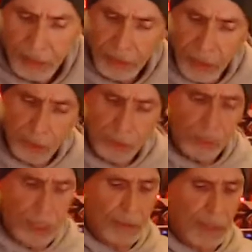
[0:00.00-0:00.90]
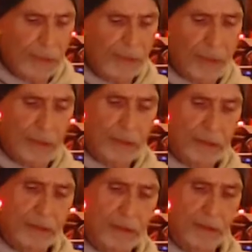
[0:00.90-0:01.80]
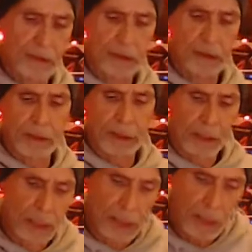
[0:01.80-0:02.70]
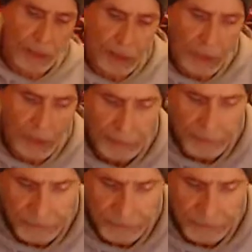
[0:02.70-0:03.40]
nose swab out of here. And we're going to